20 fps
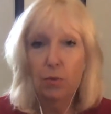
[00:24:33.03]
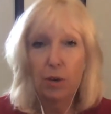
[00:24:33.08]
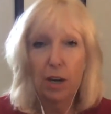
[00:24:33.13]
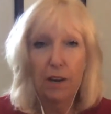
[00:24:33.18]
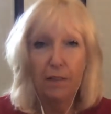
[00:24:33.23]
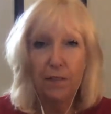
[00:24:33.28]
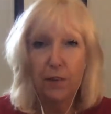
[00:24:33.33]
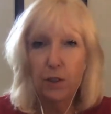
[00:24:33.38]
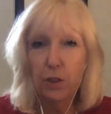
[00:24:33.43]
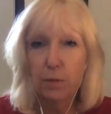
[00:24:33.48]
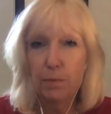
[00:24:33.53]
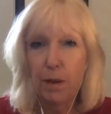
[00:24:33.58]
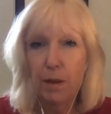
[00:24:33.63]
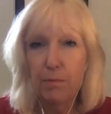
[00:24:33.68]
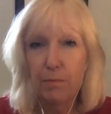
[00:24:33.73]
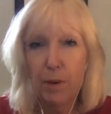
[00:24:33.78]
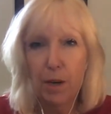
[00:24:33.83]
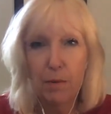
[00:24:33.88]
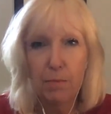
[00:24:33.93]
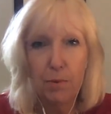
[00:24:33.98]
when I first
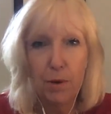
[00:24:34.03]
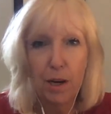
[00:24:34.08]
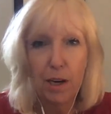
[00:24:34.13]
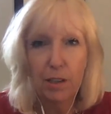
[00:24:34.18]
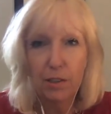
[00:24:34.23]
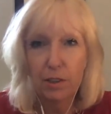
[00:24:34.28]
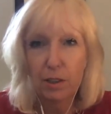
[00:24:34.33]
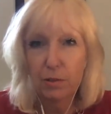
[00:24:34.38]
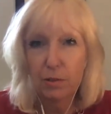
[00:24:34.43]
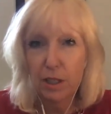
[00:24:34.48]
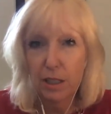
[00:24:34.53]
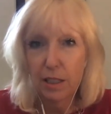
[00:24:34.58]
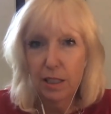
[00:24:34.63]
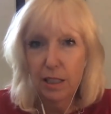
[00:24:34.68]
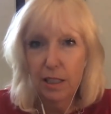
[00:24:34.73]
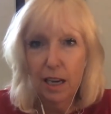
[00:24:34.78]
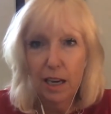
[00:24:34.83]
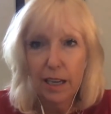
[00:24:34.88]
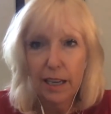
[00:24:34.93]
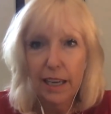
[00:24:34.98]
met Bob Proctor, I was at the
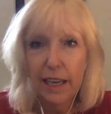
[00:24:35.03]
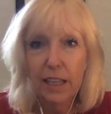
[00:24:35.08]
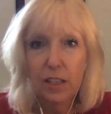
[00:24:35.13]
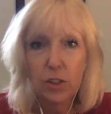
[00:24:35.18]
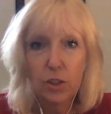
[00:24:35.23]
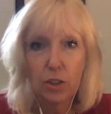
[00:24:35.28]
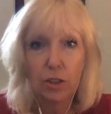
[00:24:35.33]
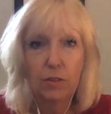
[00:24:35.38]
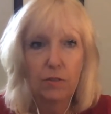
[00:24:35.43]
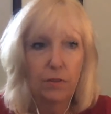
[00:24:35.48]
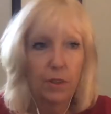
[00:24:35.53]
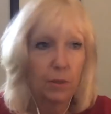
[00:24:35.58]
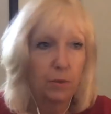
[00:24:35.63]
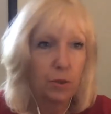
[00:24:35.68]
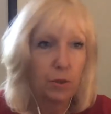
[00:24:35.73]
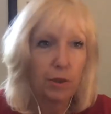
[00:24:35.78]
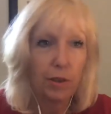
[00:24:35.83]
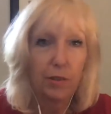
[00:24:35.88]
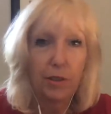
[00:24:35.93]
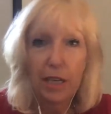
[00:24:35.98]
young age of, I
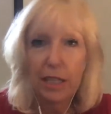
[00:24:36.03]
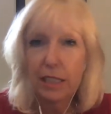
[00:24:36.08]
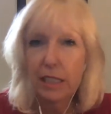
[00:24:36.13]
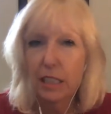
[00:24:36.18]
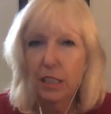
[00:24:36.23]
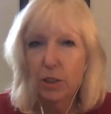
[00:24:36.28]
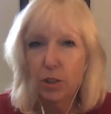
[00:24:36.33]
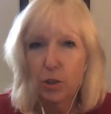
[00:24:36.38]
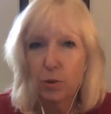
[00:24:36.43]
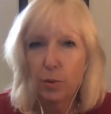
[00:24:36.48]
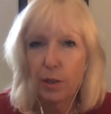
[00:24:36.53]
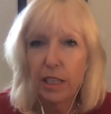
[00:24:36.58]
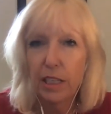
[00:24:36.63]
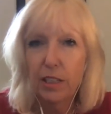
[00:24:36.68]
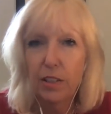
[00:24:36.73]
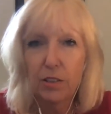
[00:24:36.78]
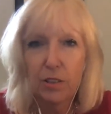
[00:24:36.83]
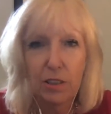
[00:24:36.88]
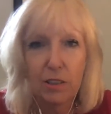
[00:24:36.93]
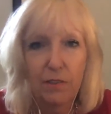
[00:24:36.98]
was around 19 or 20
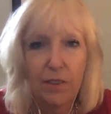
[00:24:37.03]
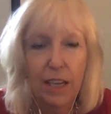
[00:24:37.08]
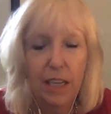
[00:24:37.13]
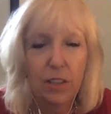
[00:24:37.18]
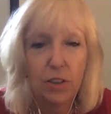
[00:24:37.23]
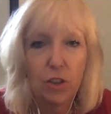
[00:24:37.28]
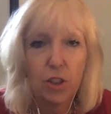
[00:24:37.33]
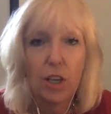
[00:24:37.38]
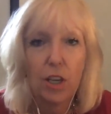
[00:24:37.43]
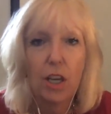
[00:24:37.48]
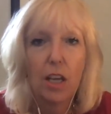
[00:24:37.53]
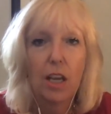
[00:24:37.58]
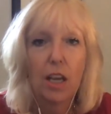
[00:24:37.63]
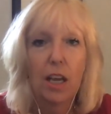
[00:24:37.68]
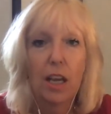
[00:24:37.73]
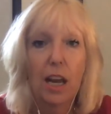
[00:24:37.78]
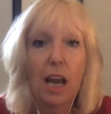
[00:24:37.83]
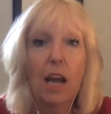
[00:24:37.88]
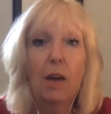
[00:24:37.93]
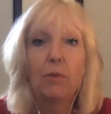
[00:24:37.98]
years of age,
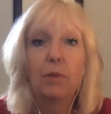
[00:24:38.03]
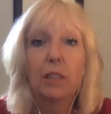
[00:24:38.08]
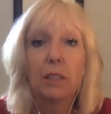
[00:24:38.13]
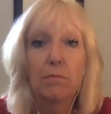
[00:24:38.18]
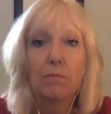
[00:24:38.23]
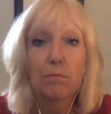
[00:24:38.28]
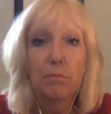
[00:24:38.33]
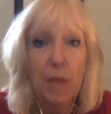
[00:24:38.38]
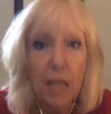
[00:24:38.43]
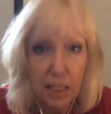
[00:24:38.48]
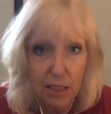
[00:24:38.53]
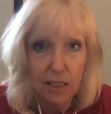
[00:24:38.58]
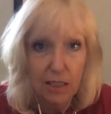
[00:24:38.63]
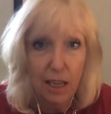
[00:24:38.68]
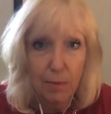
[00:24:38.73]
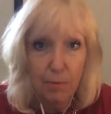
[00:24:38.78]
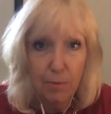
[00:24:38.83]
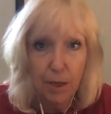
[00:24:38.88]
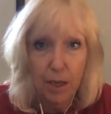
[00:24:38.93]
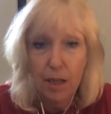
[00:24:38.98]
and I was messed
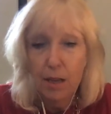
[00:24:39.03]
up,